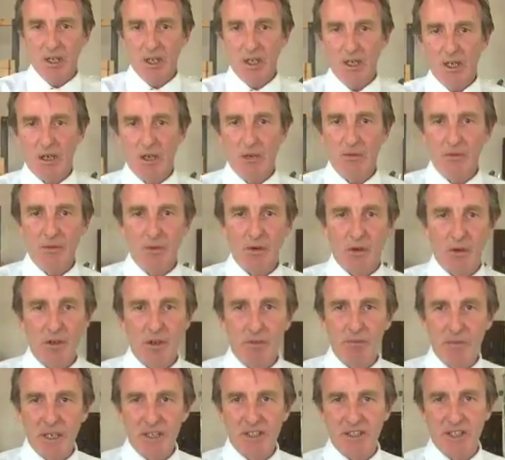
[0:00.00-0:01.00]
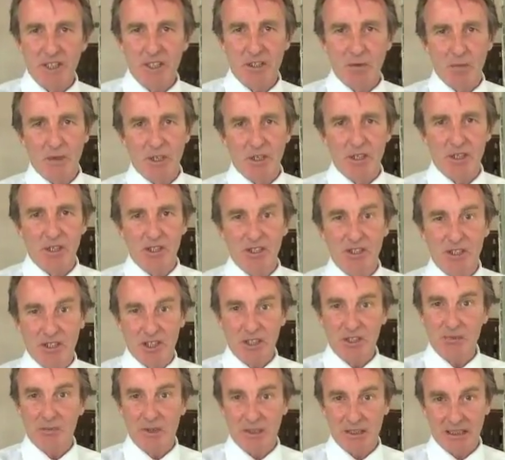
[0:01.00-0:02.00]
uh, for the message which has
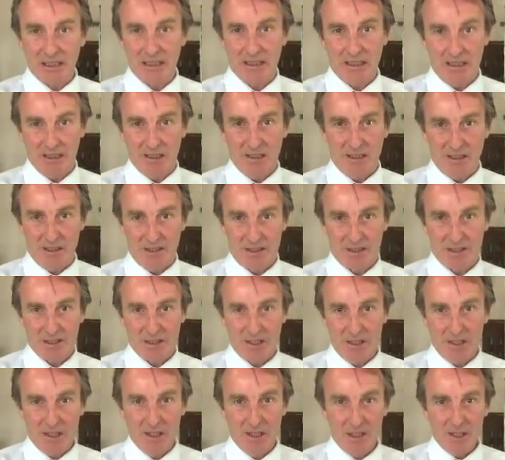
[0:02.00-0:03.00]
just been analysed.